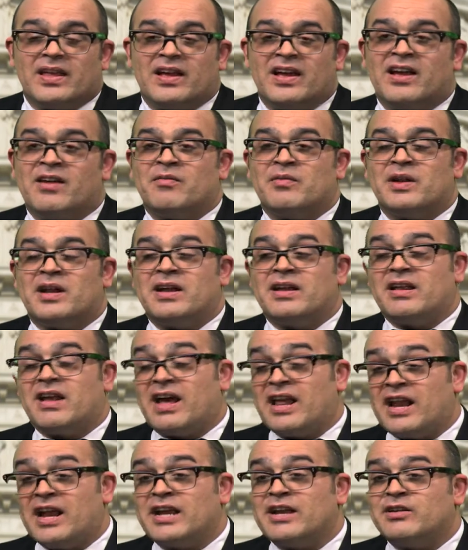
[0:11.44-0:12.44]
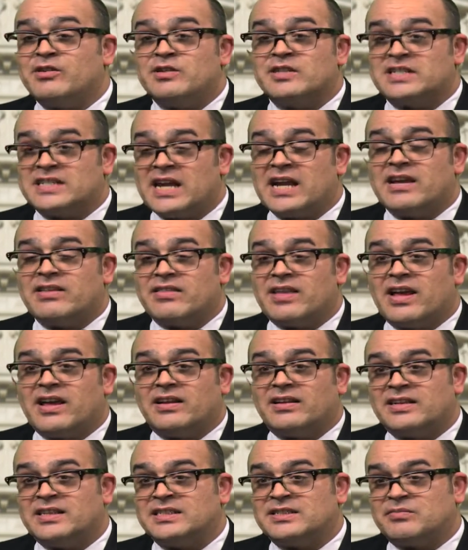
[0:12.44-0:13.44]
Um, and, I, and I understand
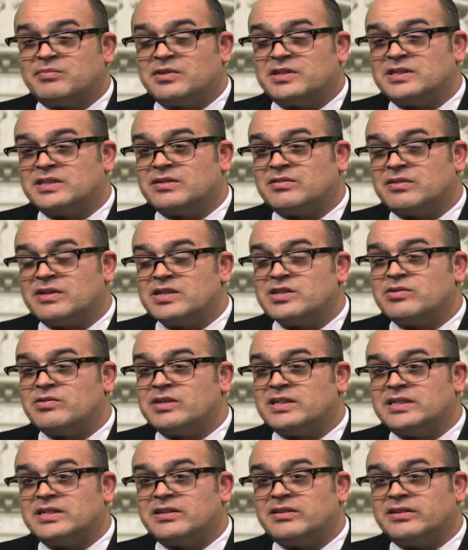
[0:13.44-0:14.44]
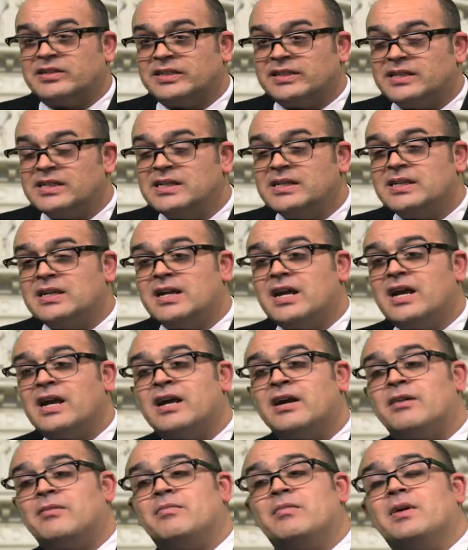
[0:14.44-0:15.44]
that as a personal injury attorney,
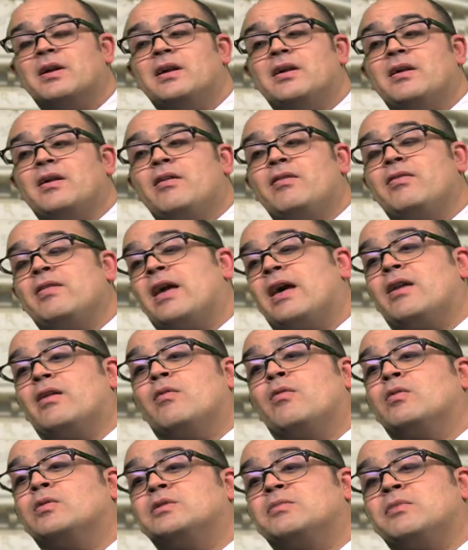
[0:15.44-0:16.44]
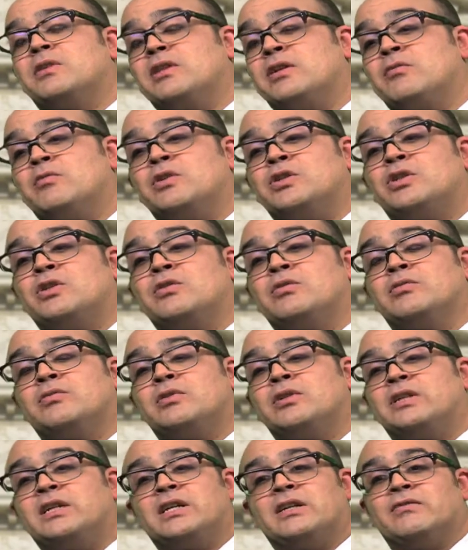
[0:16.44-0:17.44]
um, that ultimately what you're
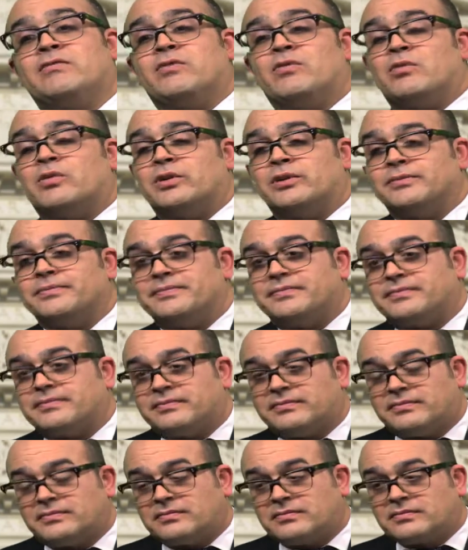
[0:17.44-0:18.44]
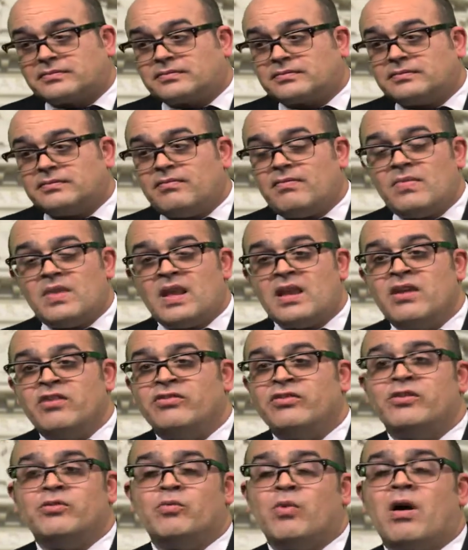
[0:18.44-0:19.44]
looking for
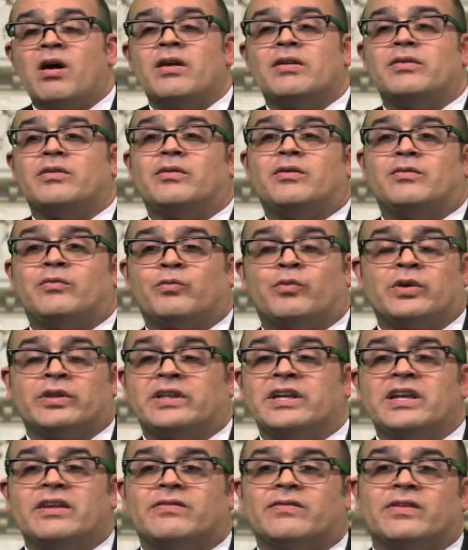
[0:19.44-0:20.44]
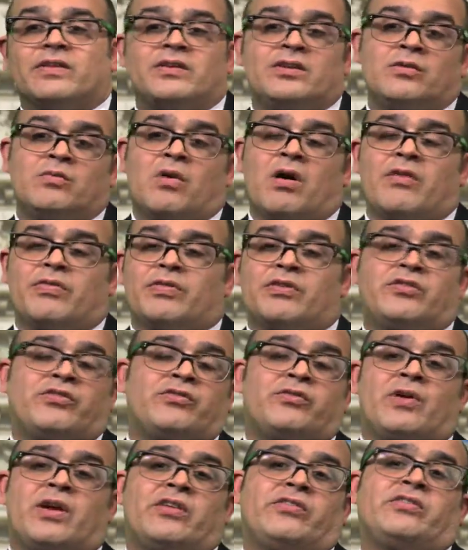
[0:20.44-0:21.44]
is you want relief. You want the
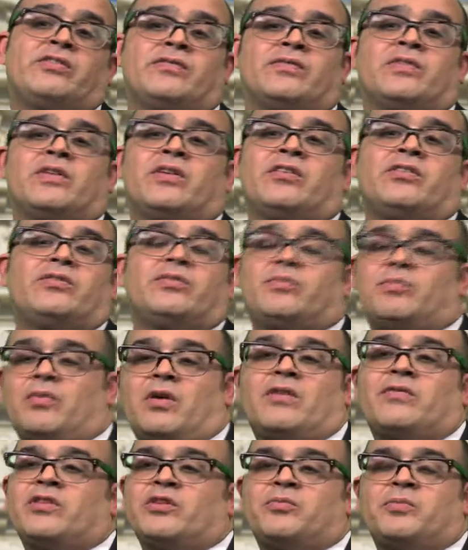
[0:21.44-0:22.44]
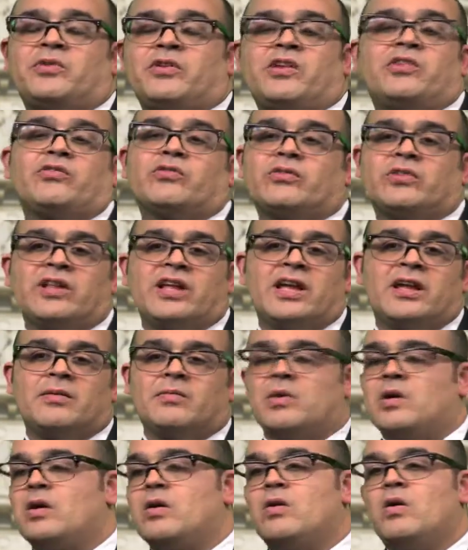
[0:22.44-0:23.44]
stress of this, of this potential
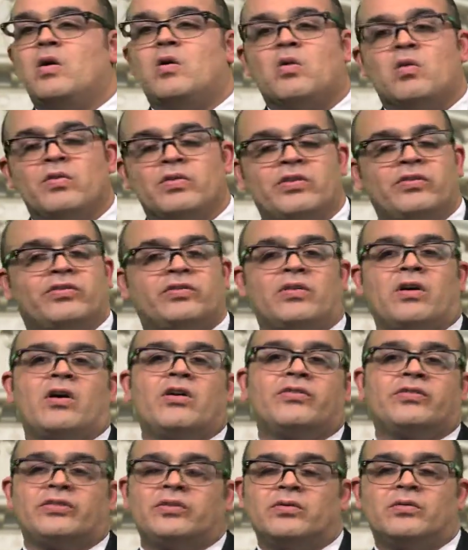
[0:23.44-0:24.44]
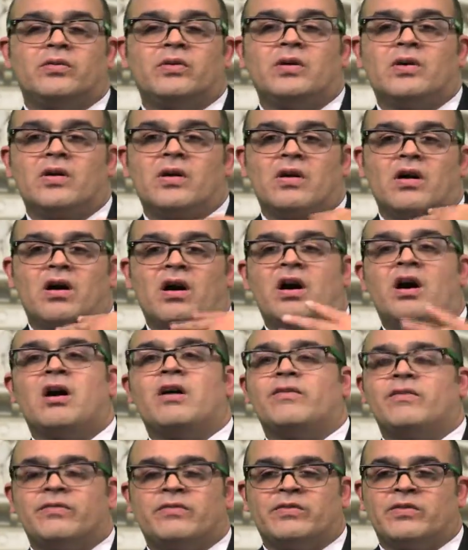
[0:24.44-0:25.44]
claim or this lawsuit
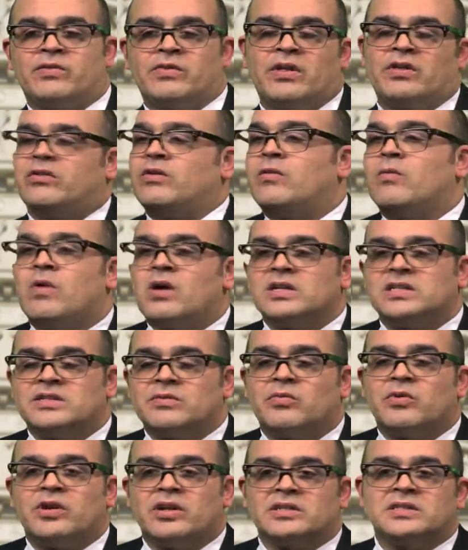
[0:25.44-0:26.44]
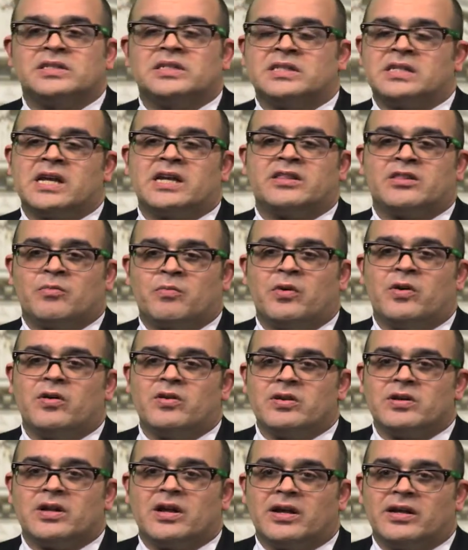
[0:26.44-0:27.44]
off of you, that you want someone else to take the
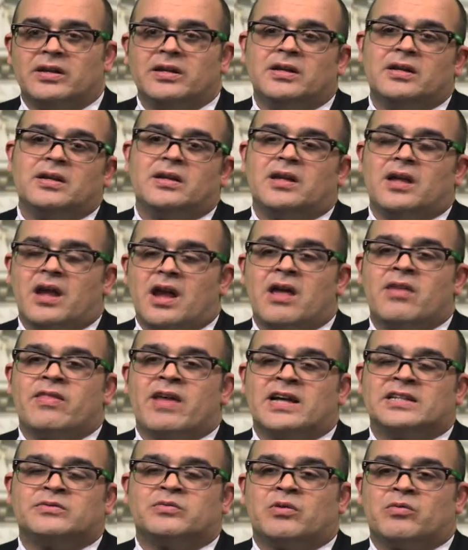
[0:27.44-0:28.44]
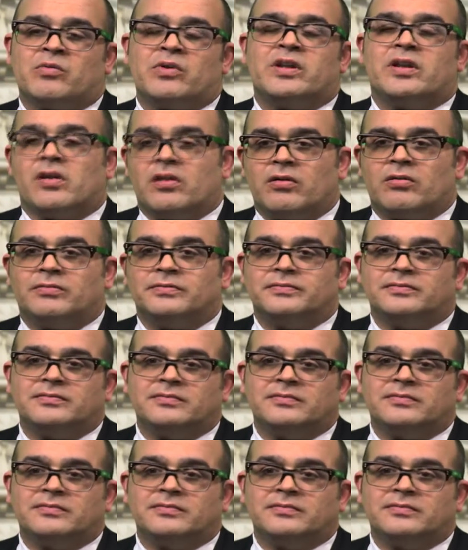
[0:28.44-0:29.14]
burden on. And that's what we do.